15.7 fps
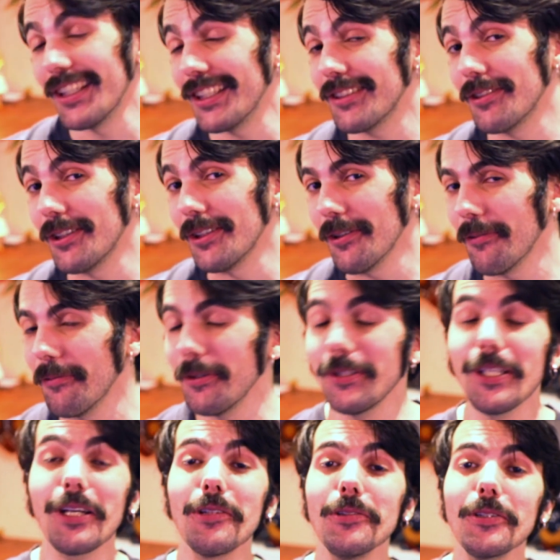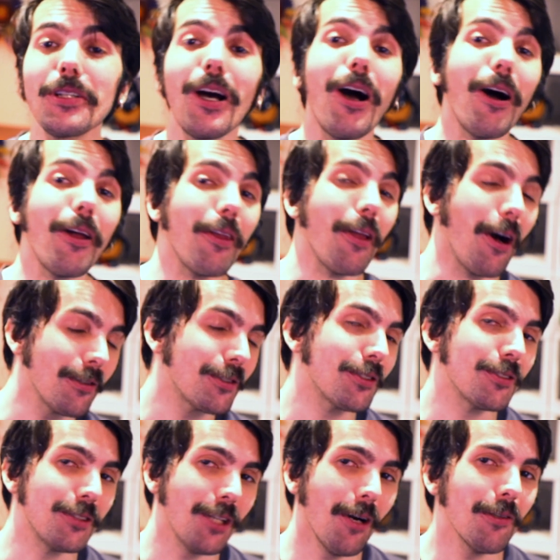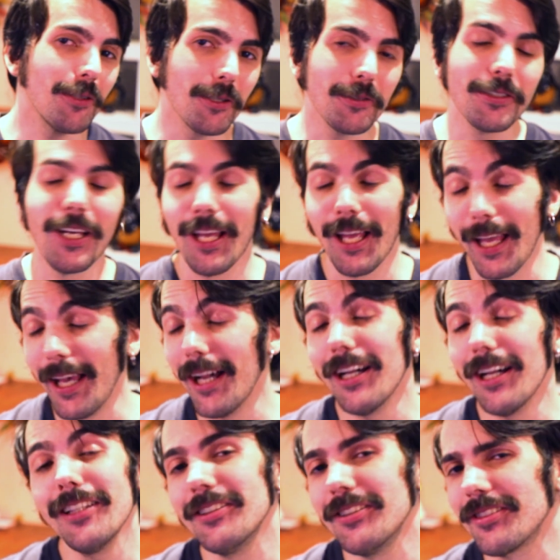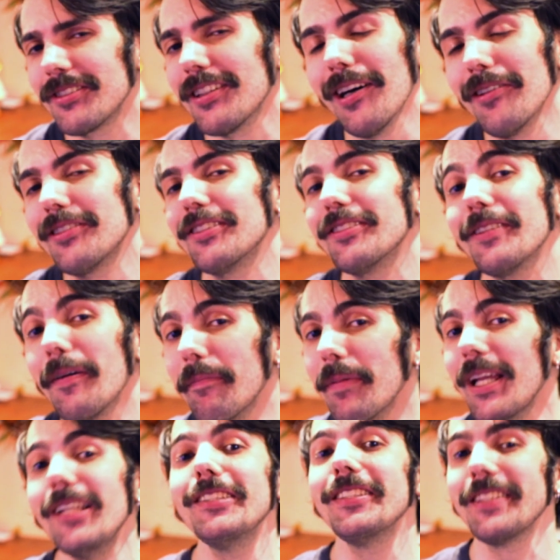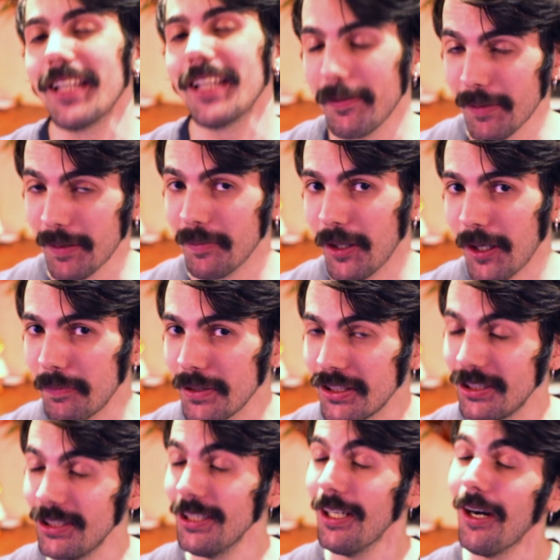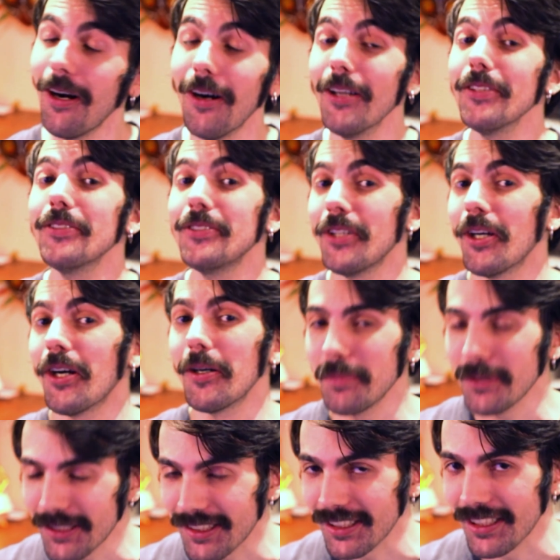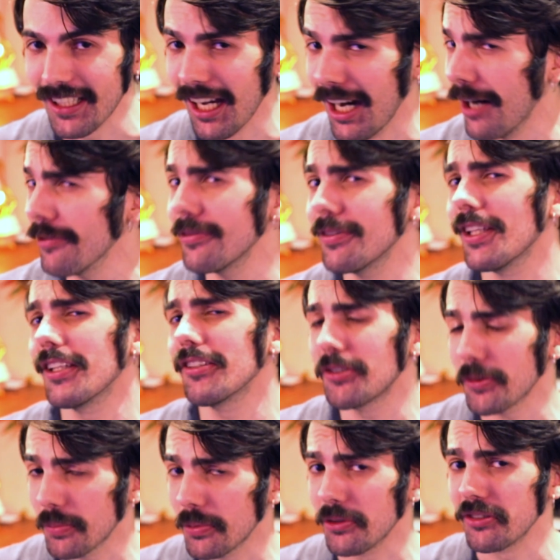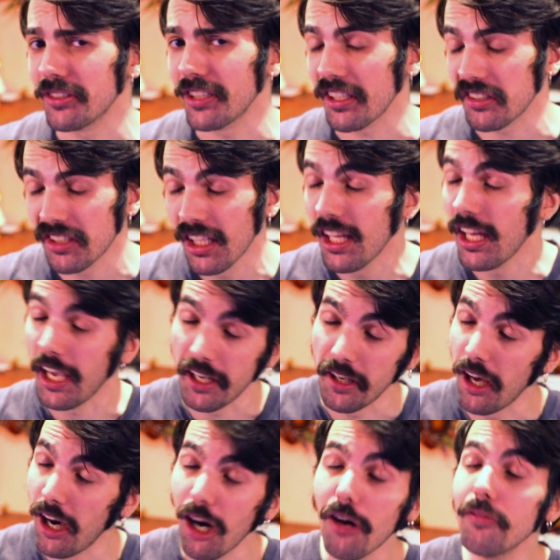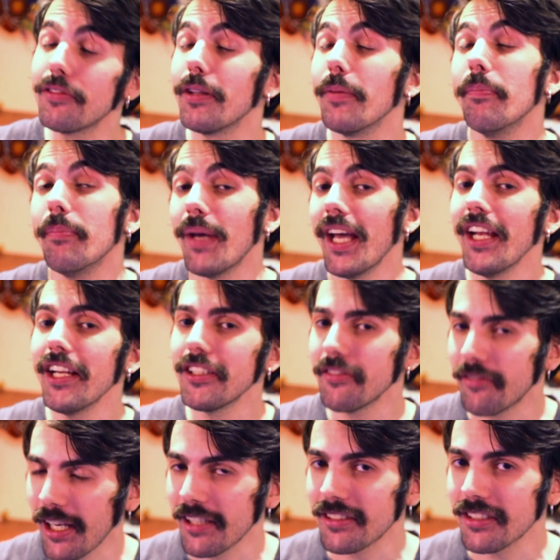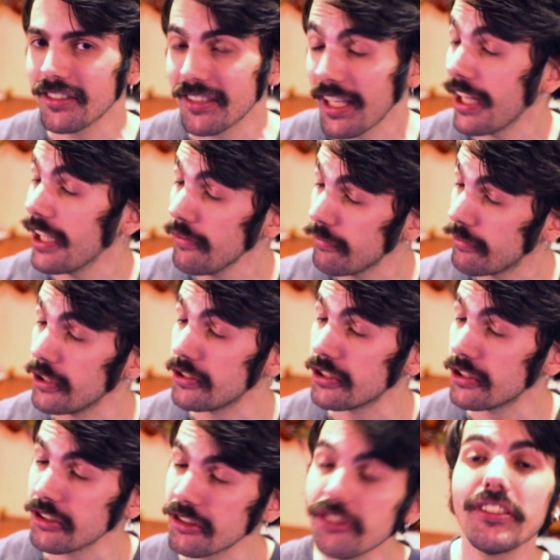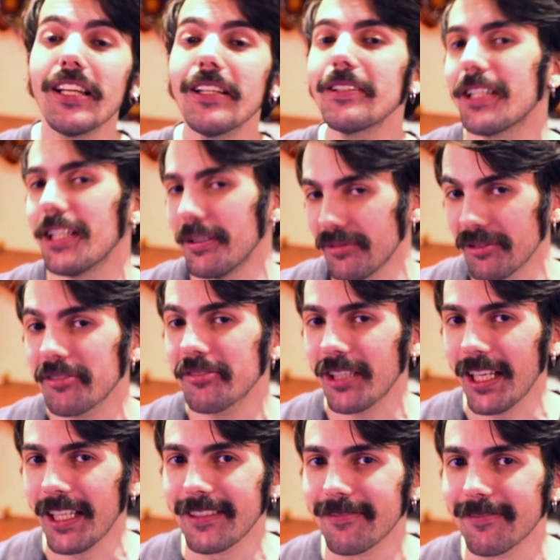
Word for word: video, we'll take a look on how to download and install this amazing MMORPG on your PC, all thanks to BlueStacks, and all of the many advantages and features that comes with that.